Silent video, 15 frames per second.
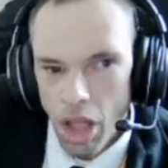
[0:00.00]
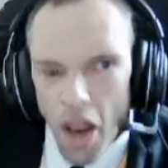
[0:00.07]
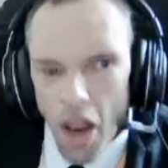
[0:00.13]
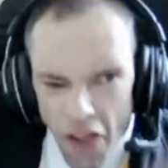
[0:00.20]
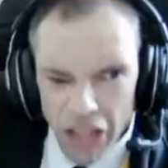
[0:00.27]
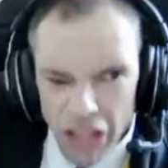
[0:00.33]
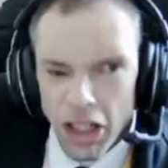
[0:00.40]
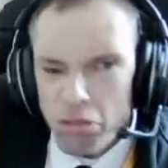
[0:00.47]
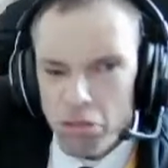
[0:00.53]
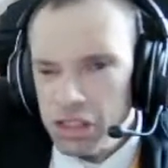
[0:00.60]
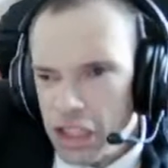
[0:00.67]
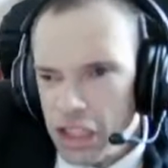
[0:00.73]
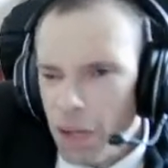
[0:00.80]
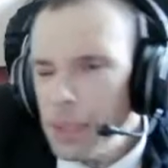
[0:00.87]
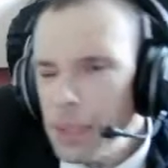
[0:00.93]
They don't
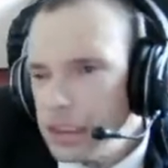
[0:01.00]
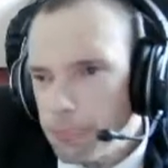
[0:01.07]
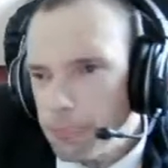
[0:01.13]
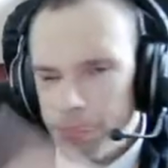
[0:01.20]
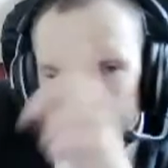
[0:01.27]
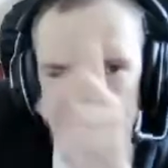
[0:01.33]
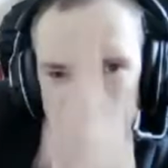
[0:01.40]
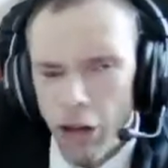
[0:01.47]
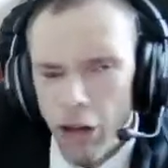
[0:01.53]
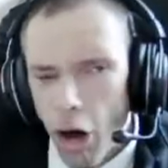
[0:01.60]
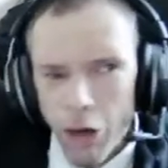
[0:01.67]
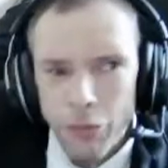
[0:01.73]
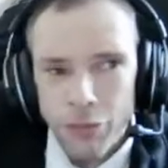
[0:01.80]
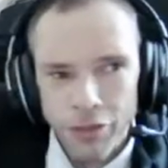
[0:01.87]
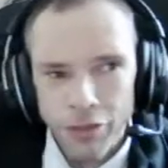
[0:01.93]
tell me to piss
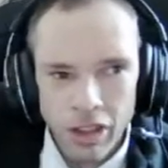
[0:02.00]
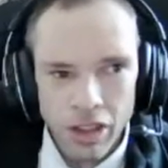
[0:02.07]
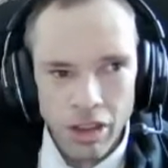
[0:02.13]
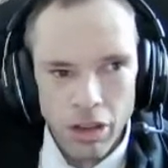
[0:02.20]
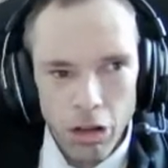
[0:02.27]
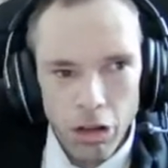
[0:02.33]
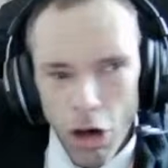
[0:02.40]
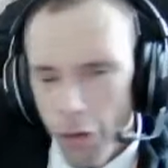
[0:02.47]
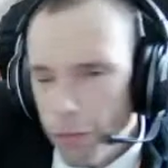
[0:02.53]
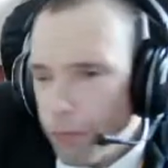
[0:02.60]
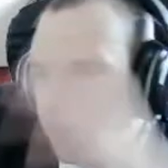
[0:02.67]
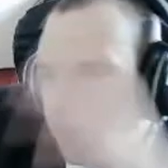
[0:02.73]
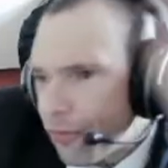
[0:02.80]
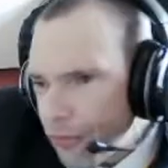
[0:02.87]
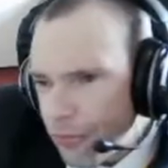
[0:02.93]
off, or
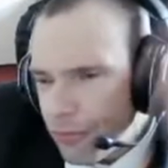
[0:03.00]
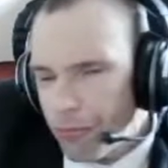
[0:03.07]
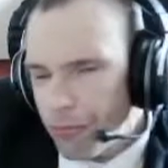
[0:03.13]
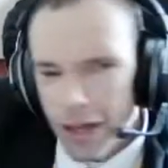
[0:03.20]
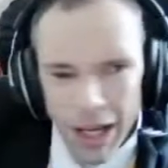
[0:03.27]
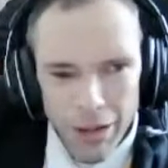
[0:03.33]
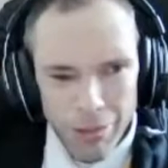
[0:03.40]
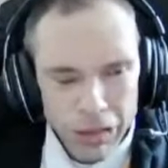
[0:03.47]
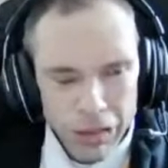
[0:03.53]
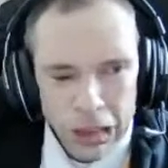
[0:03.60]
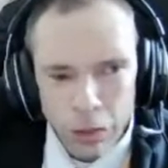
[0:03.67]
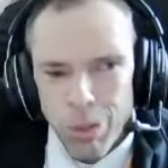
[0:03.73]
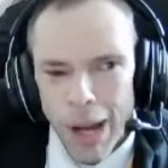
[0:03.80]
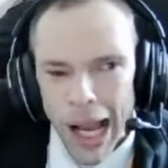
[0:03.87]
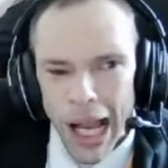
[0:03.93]

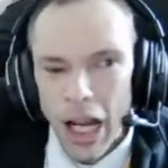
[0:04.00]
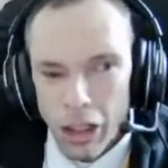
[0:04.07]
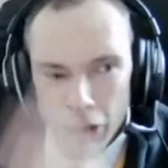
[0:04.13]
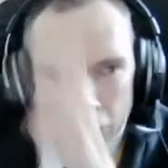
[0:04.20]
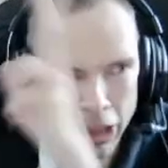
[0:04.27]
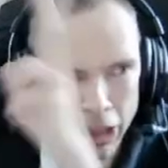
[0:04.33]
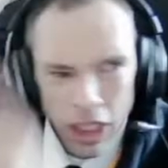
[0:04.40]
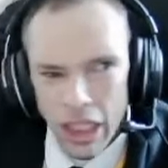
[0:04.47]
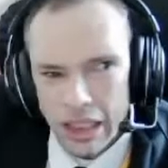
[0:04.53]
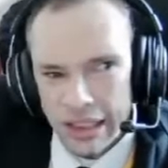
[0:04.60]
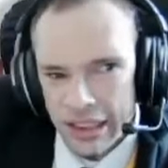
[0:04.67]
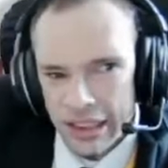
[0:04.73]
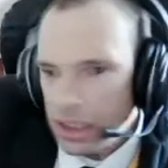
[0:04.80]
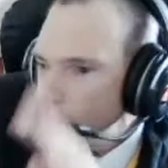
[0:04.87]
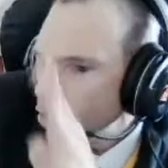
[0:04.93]
swear,
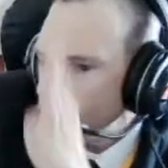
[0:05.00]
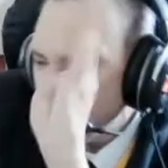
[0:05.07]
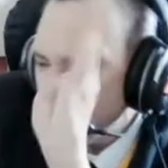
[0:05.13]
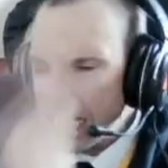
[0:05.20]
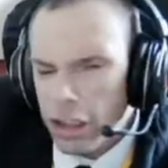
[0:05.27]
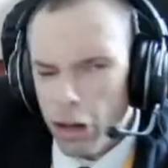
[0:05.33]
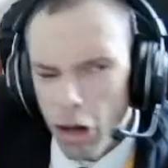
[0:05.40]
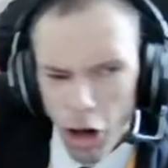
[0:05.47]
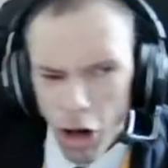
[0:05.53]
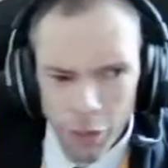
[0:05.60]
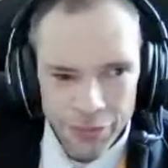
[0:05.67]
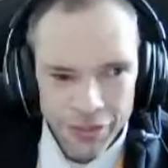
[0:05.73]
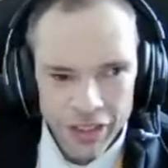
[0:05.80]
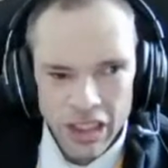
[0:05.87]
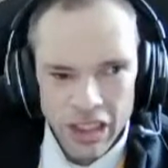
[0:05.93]
curse, or kick off.
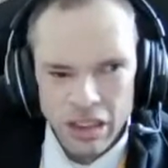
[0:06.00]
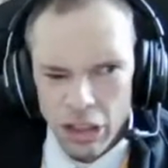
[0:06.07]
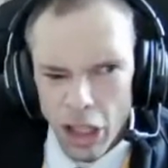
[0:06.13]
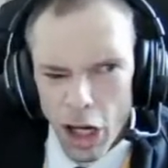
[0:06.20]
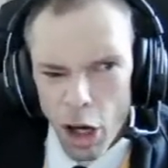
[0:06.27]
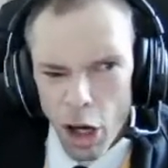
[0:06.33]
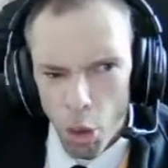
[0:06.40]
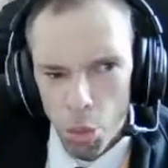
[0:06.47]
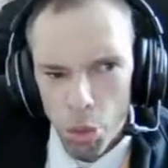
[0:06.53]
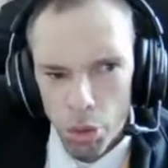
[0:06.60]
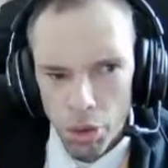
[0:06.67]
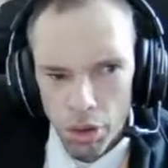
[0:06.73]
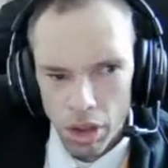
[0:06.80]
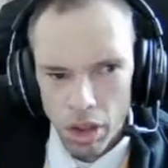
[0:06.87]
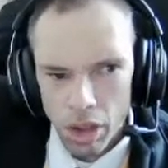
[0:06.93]
No,
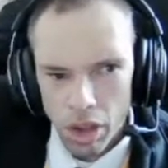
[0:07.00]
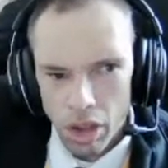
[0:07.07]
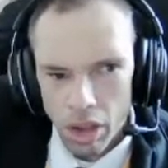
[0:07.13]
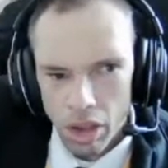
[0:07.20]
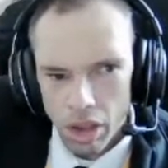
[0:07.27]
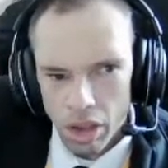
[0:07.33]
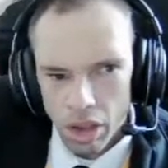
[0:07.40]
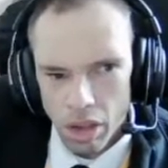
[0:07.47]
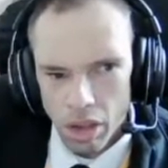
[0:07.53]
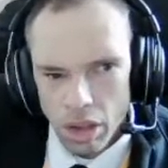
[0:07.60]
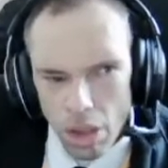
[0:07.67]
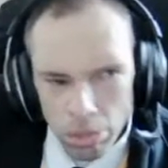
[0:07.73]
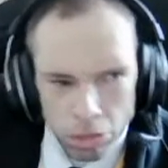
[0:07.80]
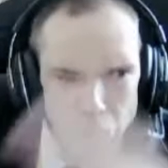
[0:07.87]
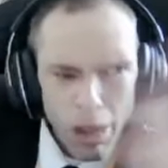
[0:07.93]

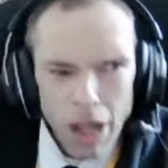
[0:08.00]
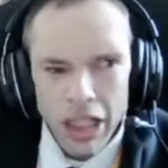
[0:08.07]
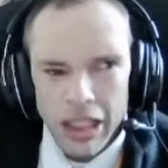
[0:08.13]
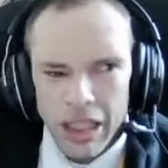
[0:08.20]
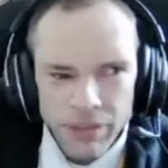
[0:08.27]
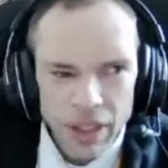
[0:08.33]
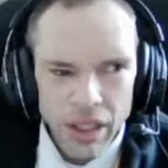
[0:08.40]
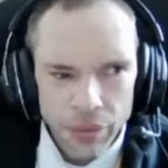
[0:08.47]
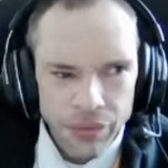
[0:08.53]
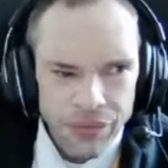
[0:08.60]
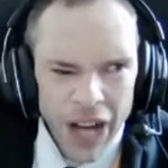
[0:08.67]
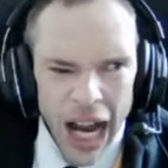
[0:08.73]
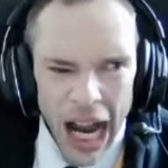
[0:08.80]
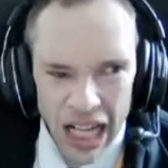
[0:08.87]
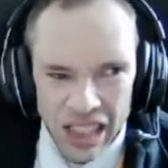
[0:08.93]
I'm trying to give you the
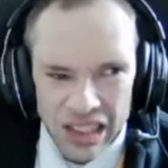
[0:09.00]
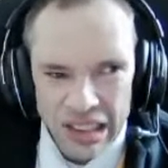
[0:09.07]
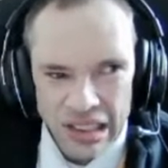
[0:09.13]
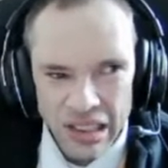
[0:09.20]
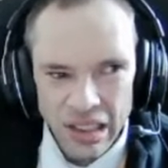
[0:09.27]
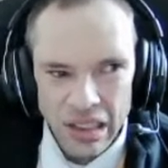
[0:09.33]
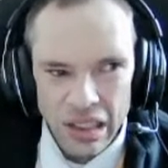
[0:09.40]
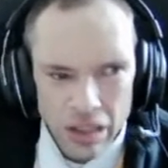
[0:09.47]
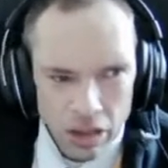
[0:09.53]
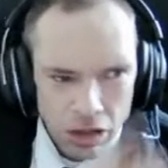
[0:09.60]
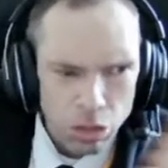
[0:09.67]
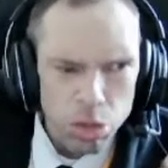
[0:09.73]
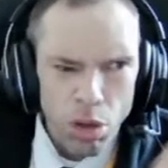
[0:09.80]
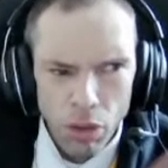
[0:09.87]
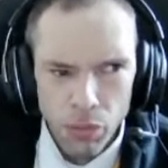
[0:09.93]
facts, the
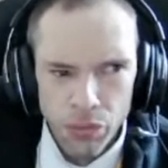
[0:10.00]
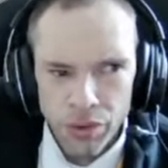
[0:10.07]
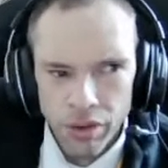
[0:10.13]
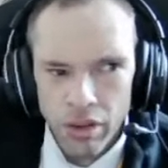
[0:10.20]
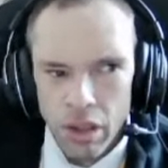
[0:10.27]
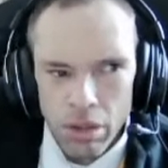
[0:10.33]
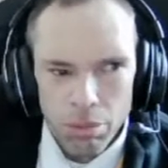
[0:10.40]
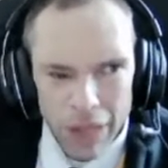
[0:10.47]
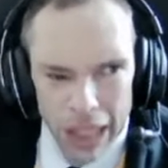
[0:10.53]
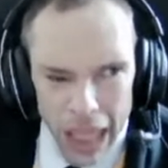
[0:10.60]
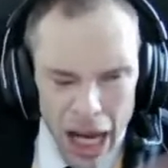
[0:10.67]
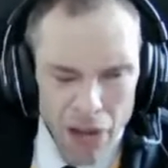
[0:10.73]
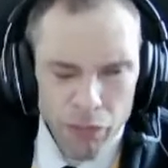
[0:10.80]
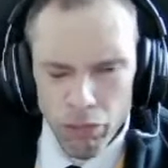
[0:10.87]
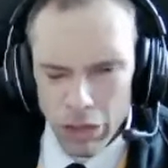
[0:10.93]
truth. We
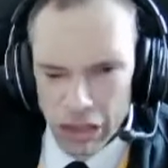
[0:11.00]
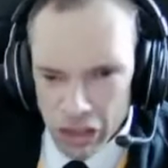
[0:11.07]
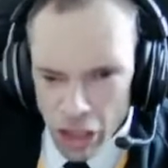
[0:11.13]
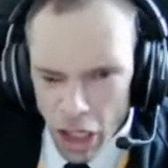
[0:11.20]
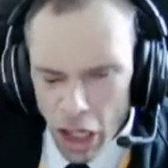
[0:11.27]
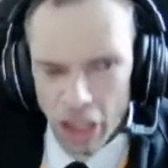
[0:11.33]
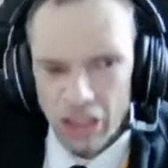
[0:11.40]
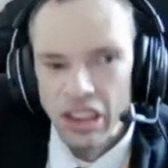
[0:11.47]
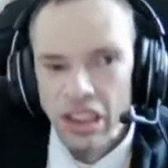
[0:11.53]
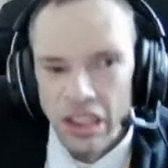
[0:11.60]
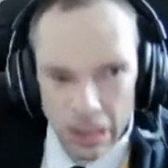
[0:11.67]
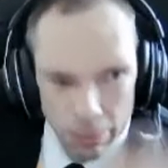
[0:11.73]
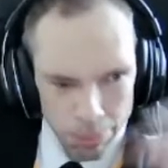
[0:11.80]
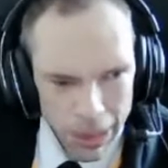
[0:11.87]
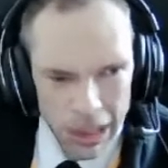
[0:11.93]
have returned,
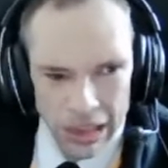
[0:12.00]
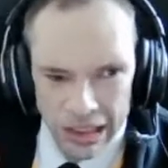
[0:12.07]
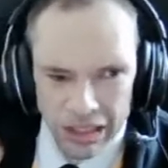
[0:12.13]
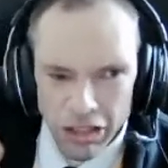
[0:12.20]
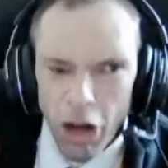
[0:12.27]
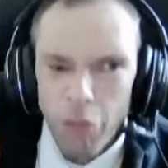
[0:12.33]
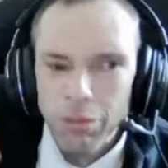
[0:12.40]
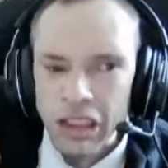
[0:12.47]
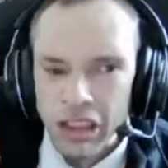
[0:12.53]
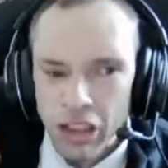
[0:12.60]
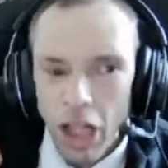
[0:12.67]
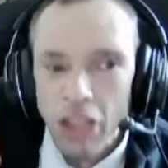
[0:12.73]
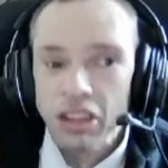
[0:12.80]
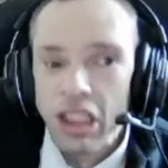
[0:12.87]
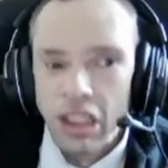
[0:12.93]
but it's not
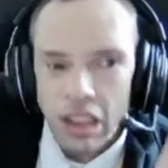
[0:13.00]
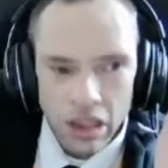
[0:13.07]
returned